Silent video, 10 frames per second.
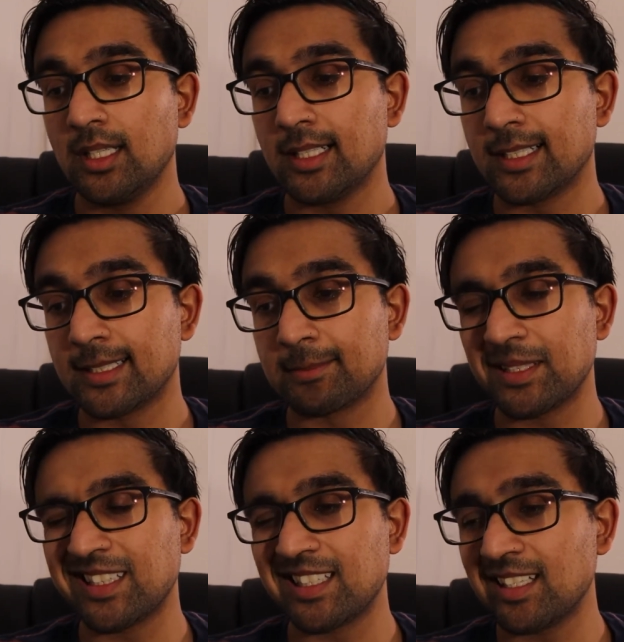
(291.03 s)

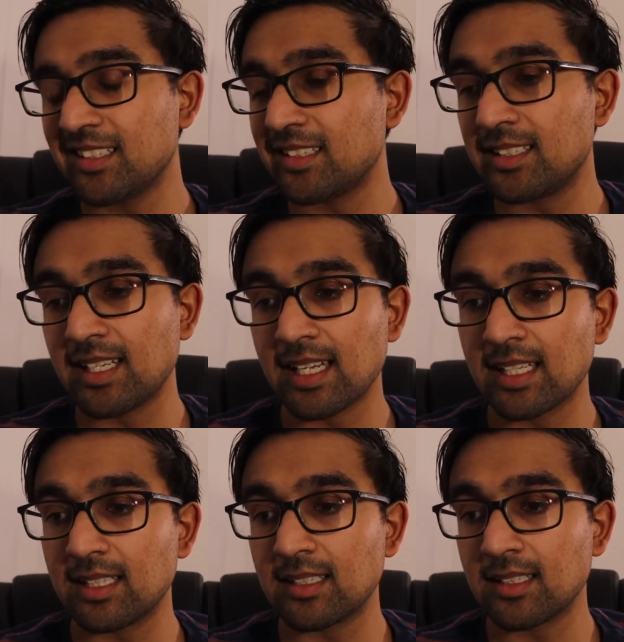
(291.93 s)
at the end of the
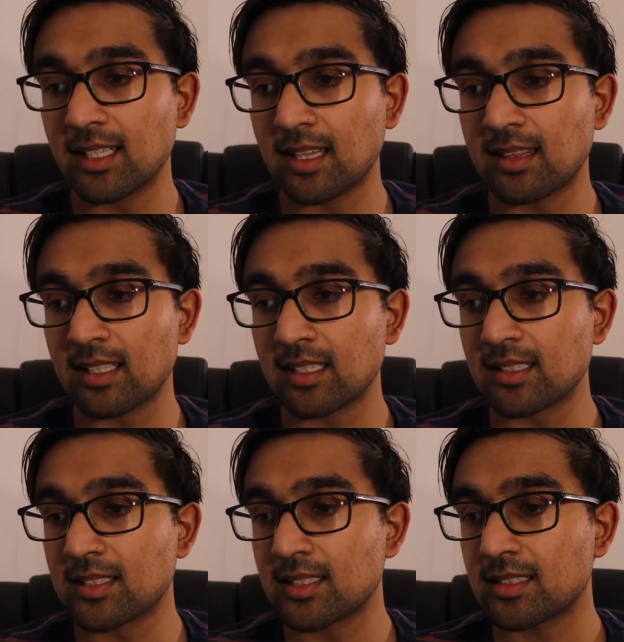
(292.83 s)
day, I think
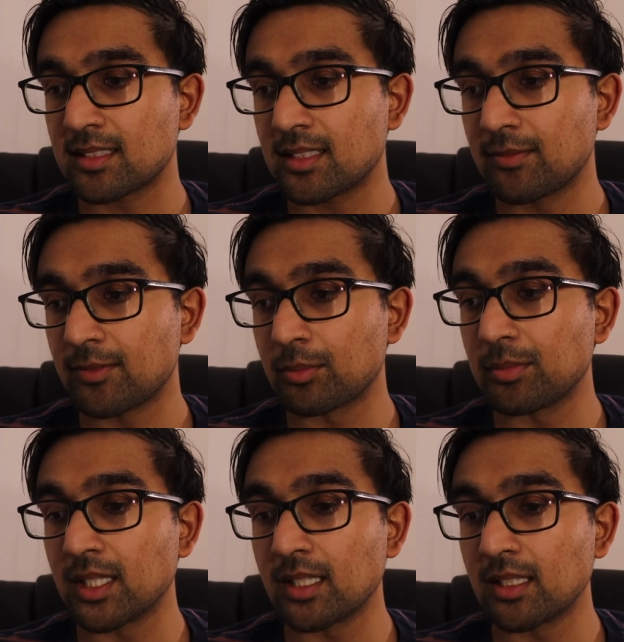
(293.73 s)
it's, for
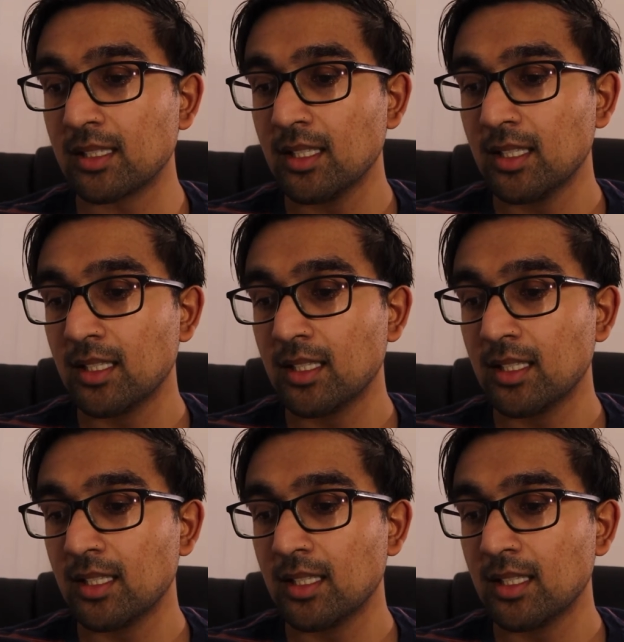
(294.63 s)
me,